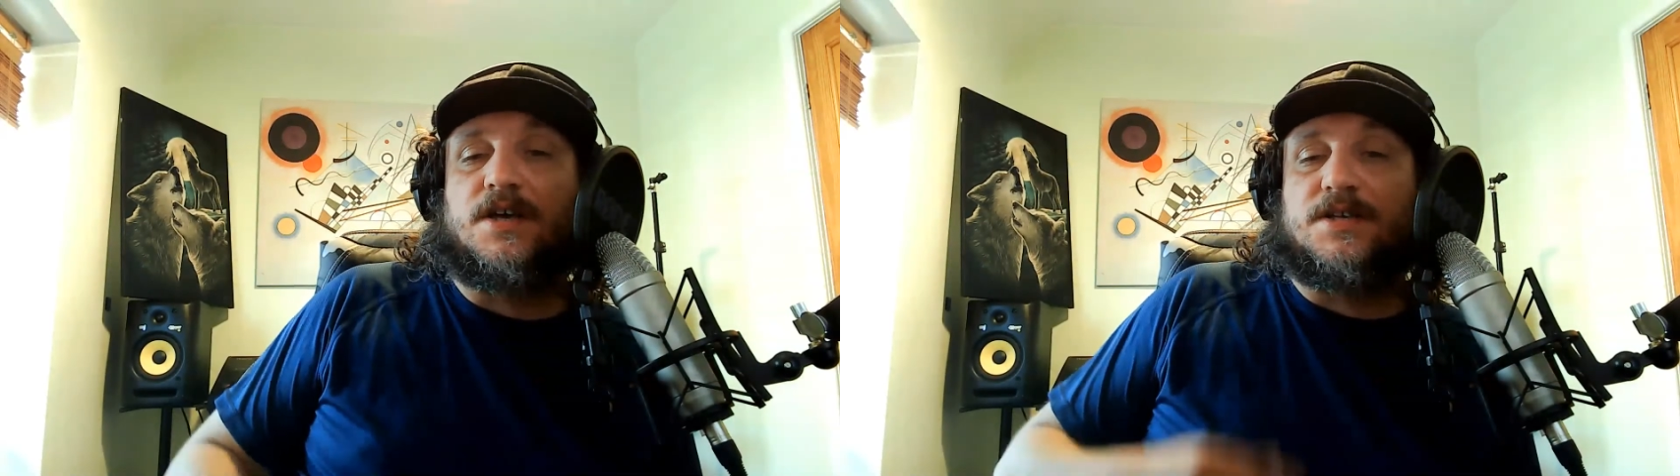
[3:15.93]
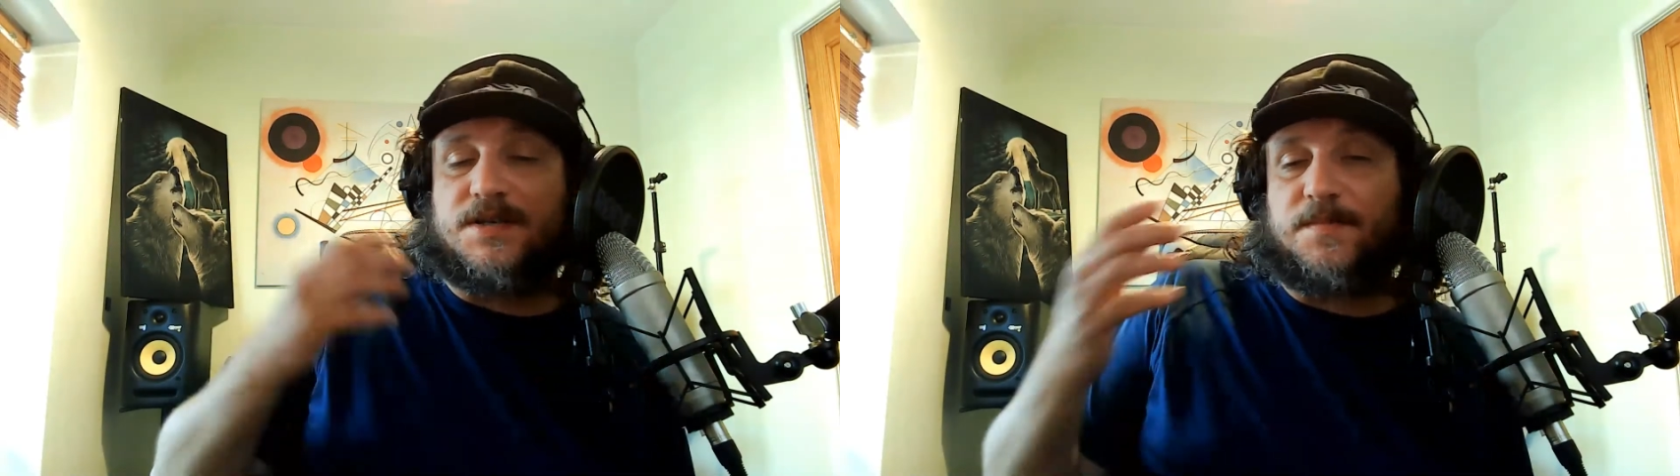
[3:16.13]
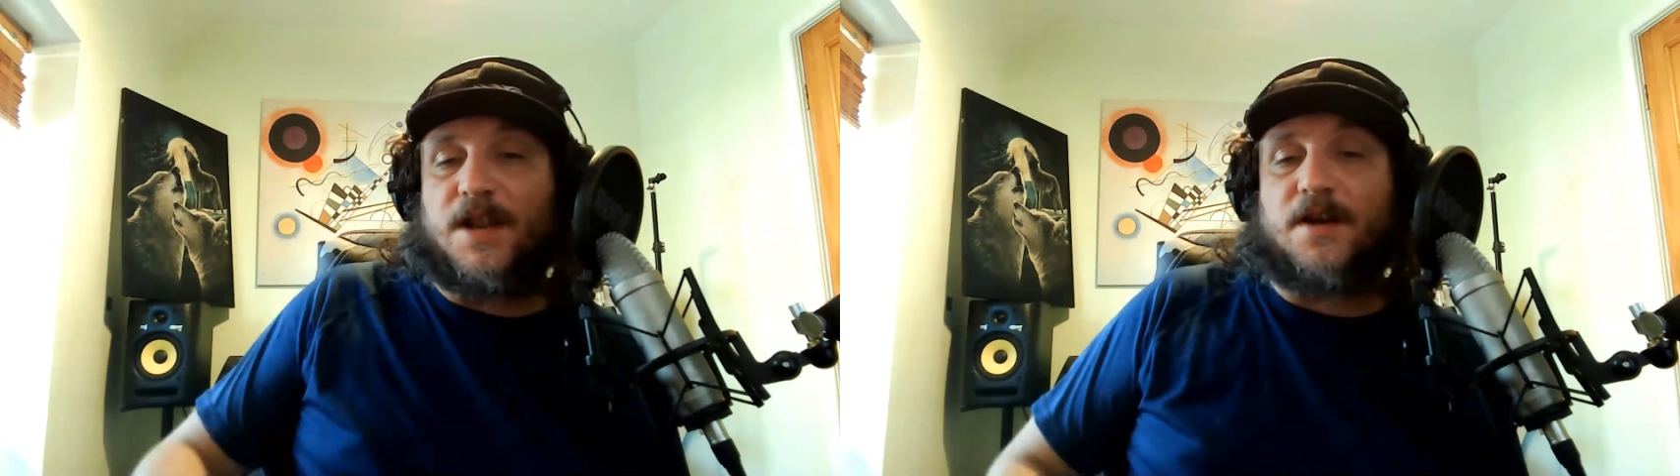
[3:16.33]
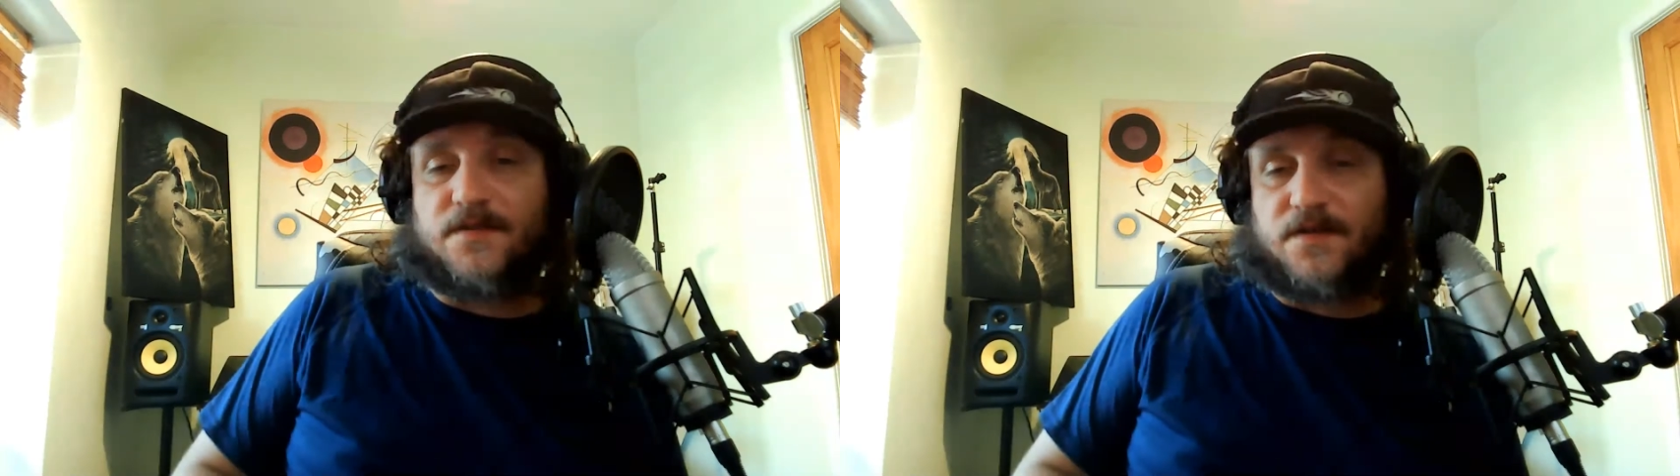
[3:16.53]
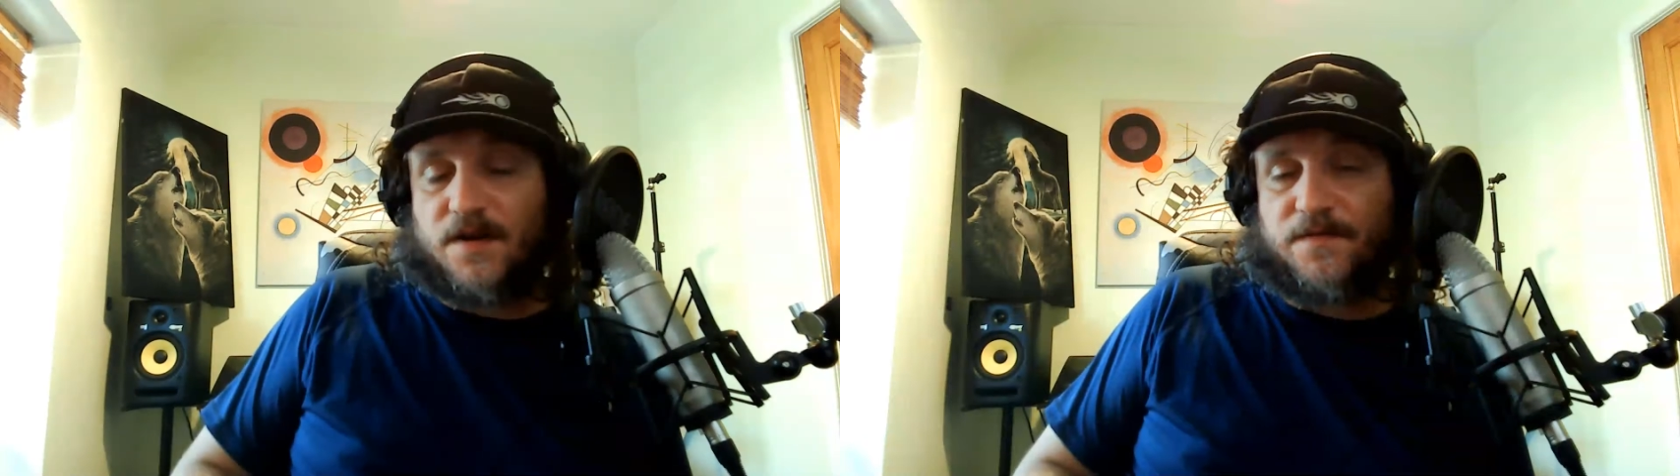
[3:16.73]
similar
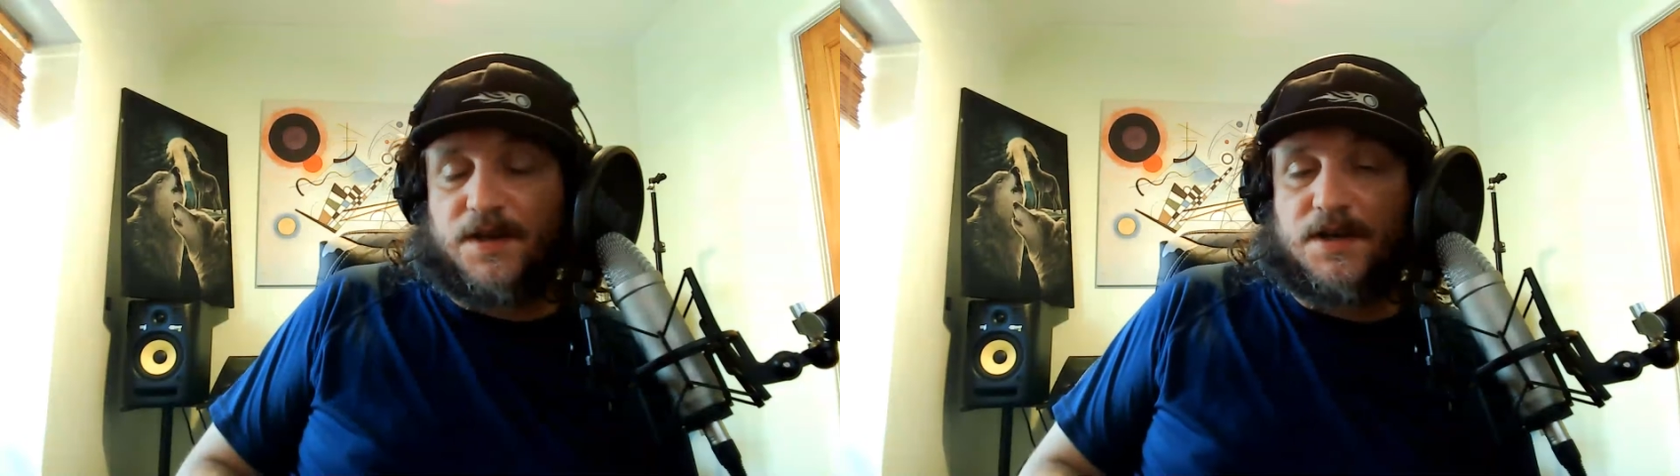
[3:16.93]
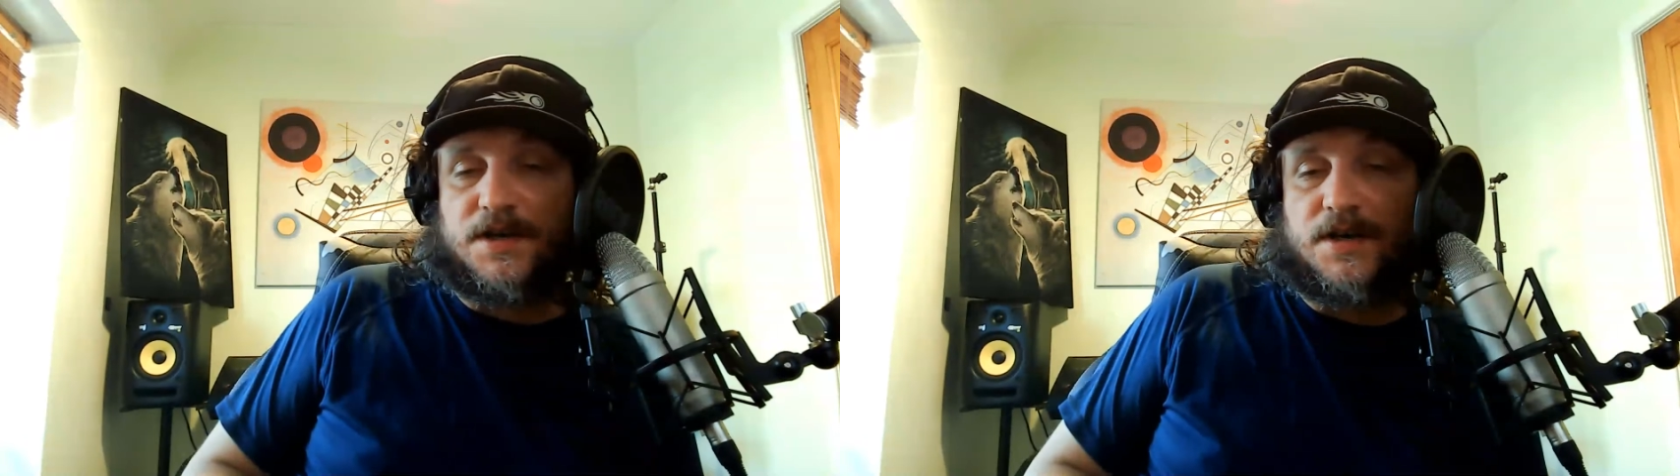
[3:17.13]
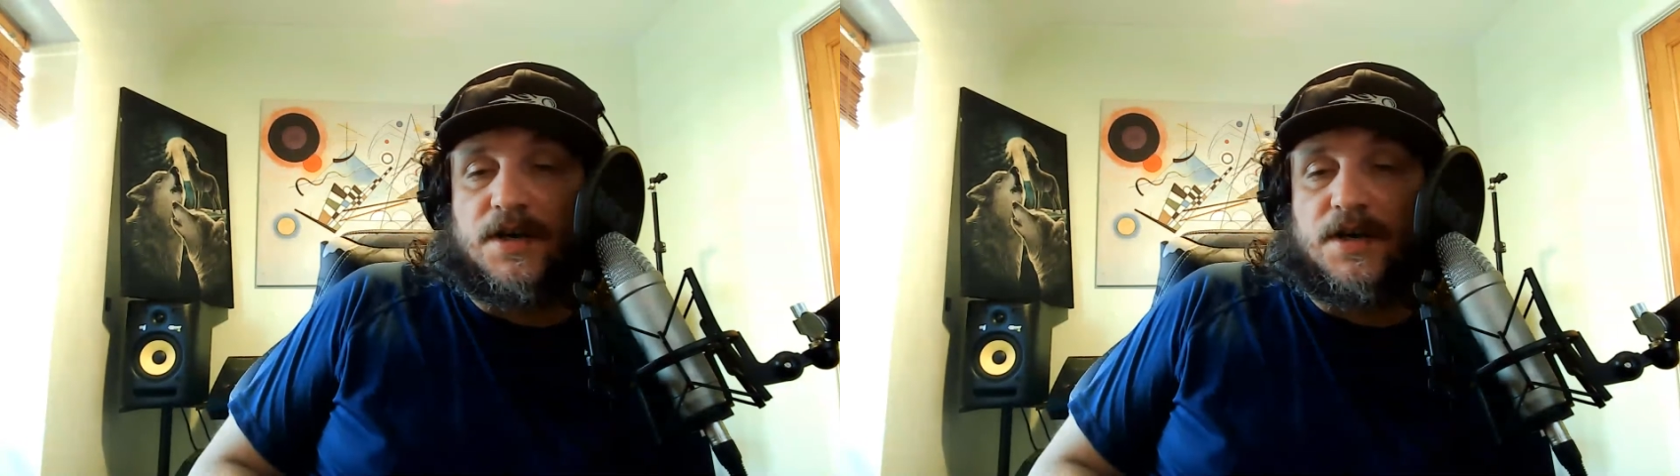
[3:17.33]
traffic,